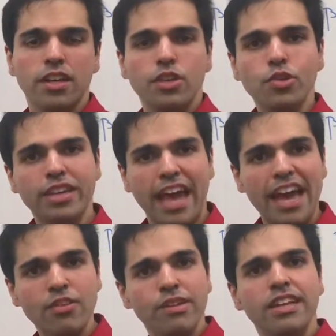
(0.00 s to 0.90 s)
You
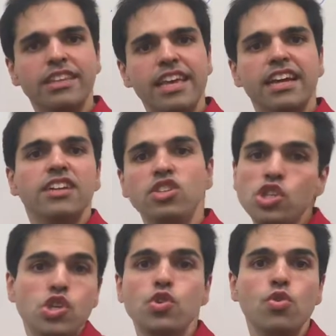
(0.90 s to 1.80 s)
can't really take a
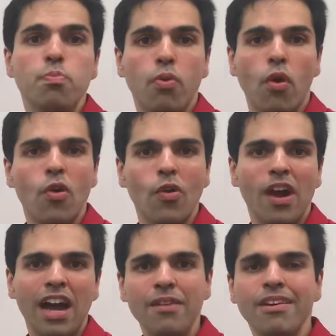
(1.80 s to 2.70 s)
new
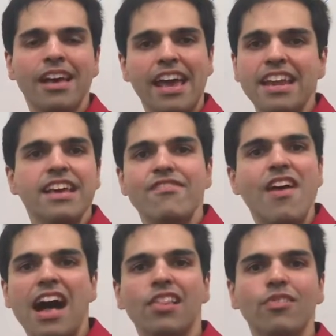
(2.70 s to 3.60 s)
program and
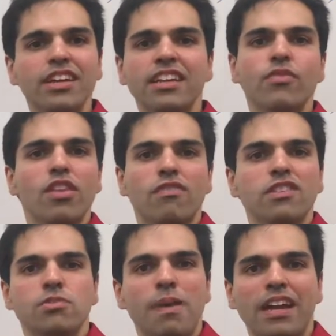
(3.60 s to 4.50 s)
evaluate it with
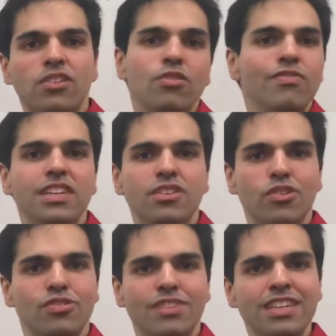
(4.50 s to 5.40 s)
respect to
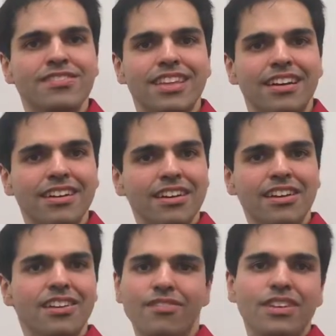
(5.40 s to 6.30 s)
Windows Vista.
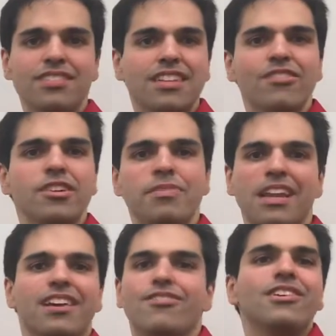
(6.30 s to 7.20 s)
Vista would be
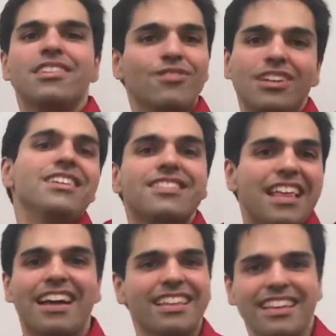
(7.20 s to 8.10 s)
like, what, what is
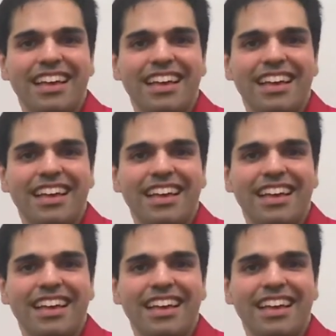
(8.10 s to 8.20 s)
that?